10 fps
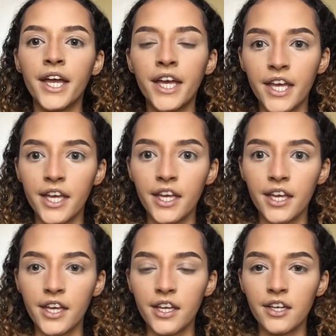
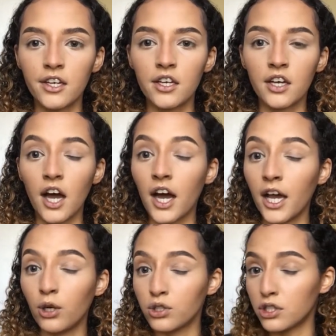And
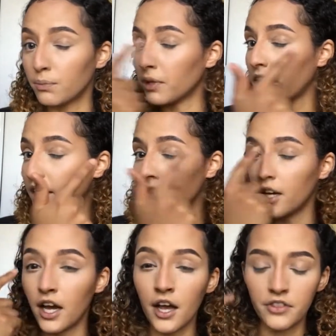I also applied it
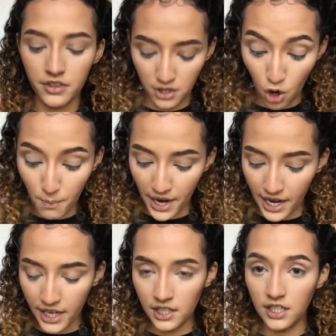on my
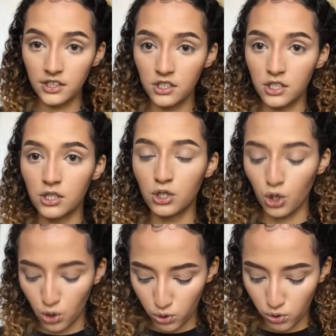eyelids,
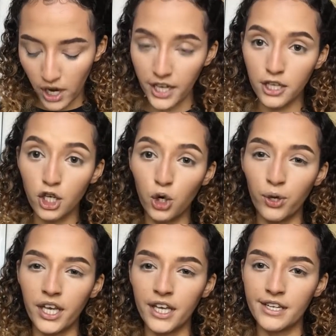so I can go
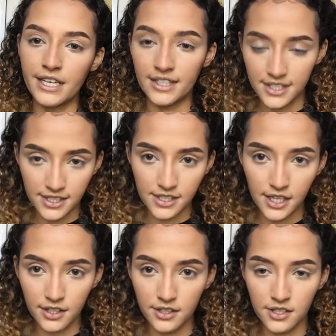ahead and set.